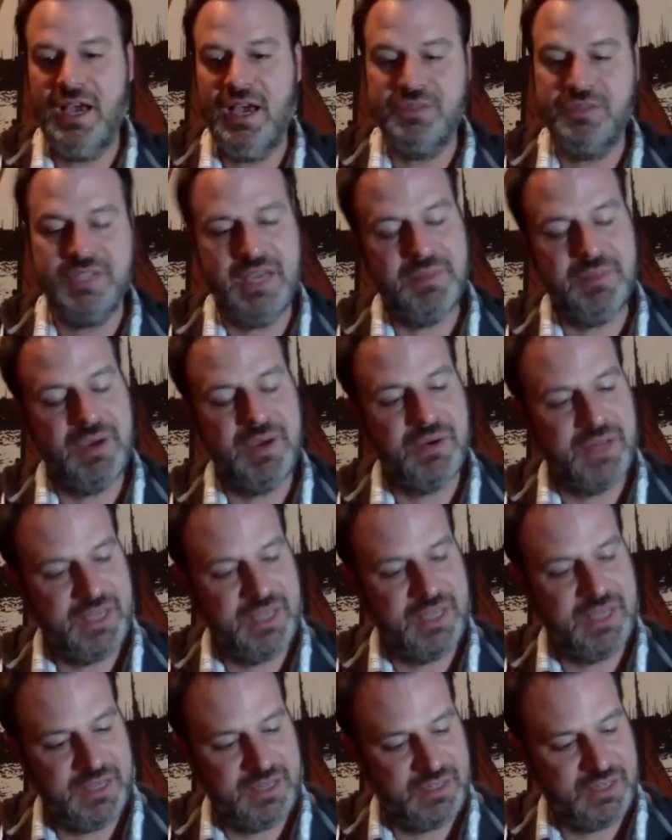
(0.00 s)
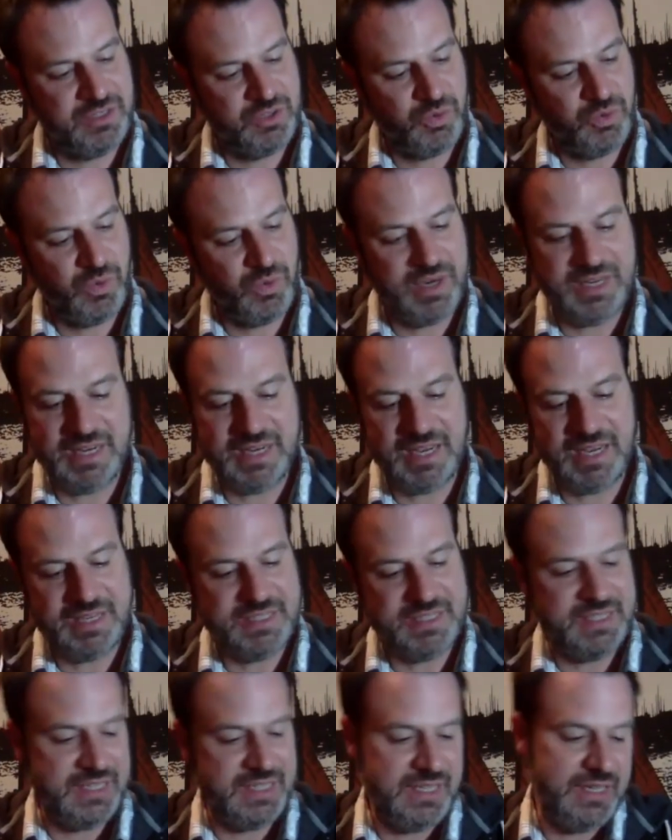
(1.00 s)
which came out in
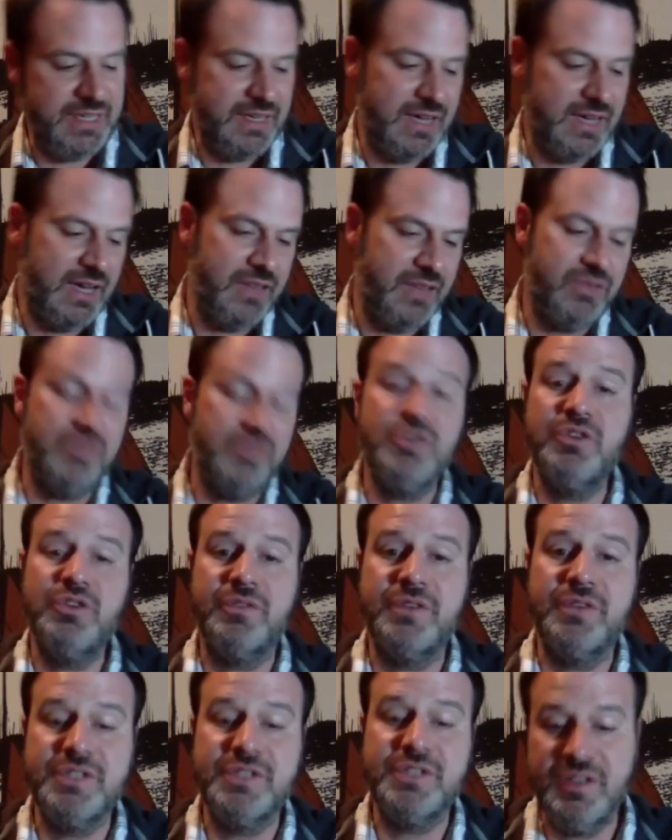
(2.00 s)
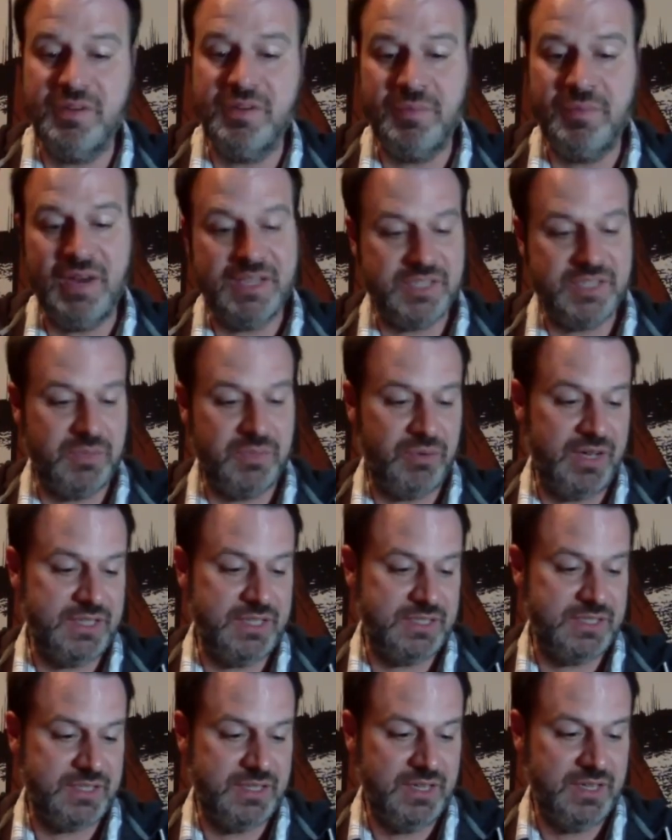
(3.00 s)
2019 at the University of Nebraska
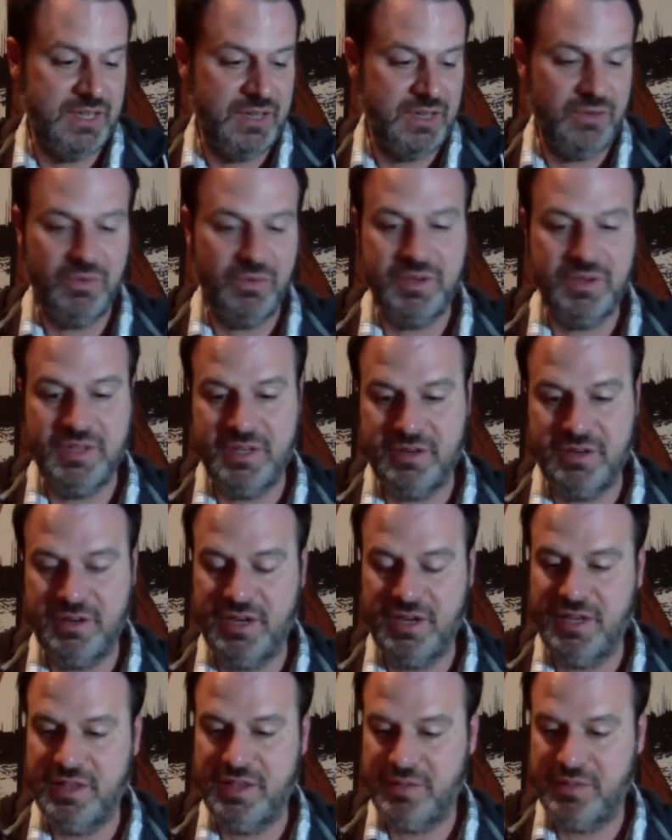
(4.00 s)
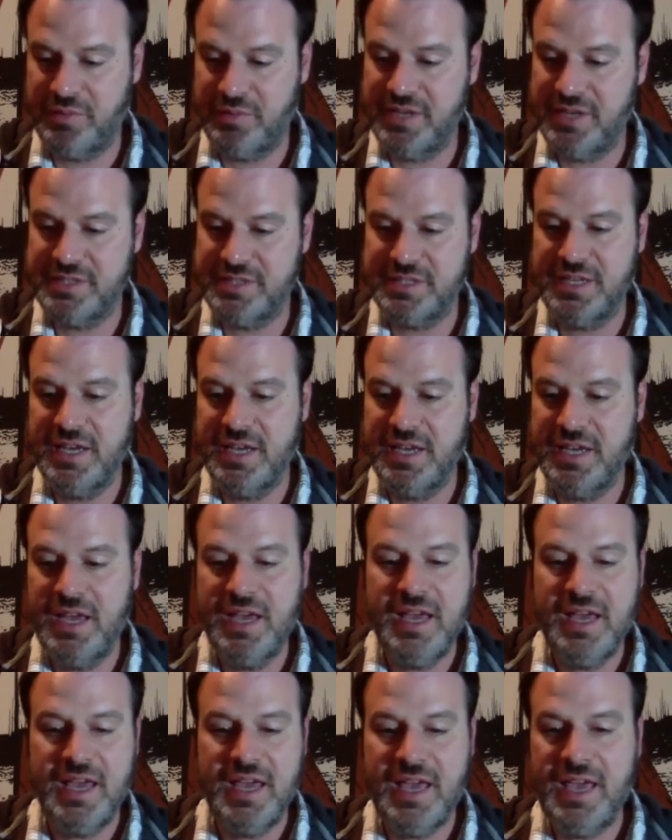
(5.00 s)
Press won their, uh, their prize.
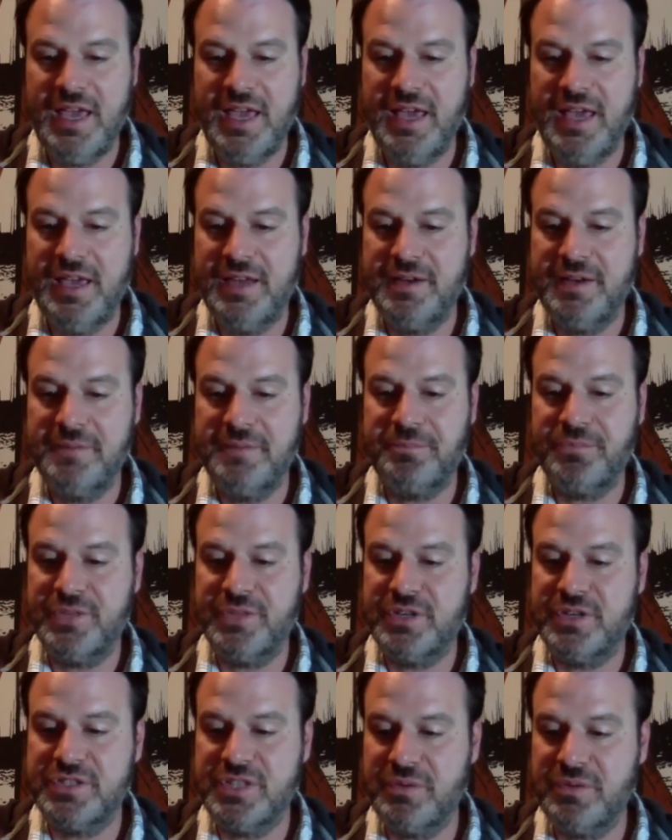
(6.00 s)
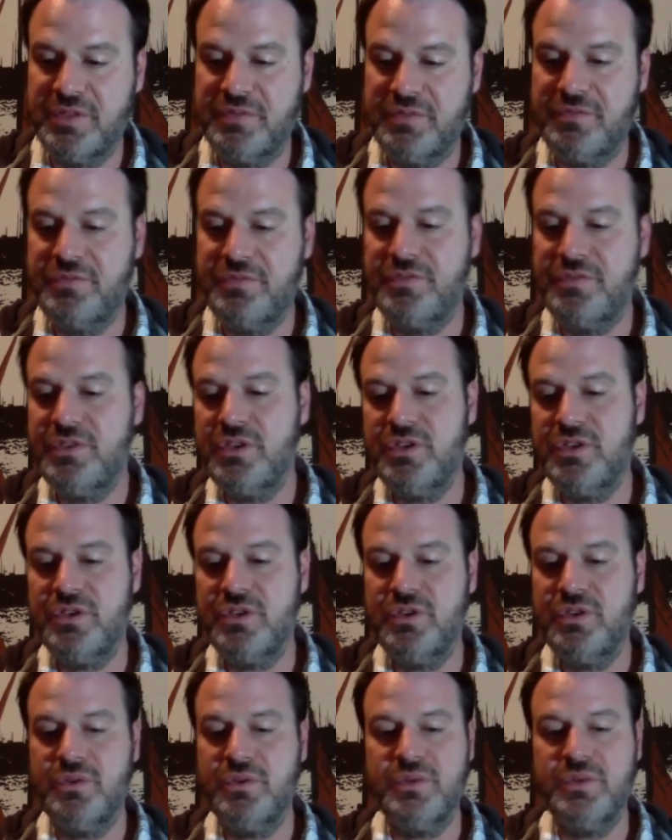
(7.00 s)
And I'm going to start with a
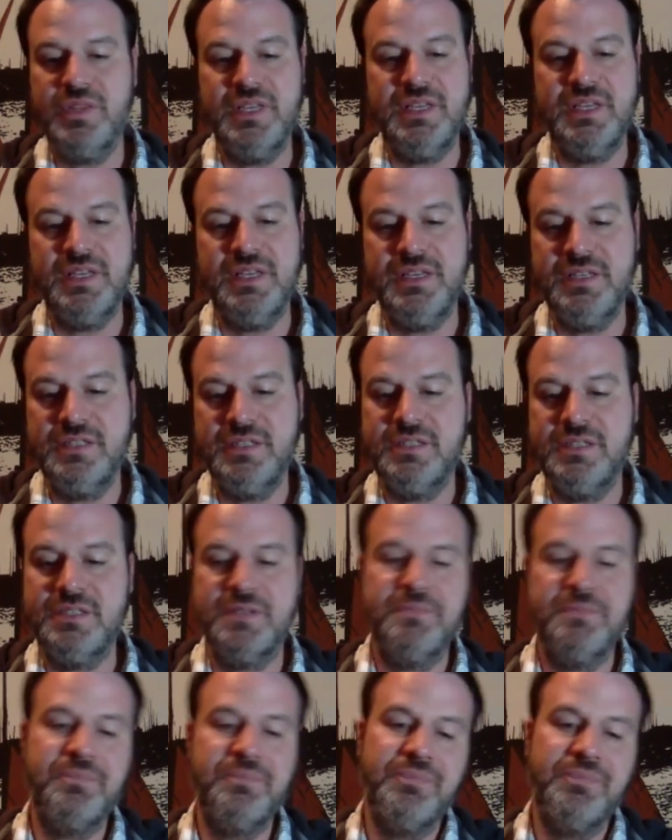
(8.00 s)
few of these.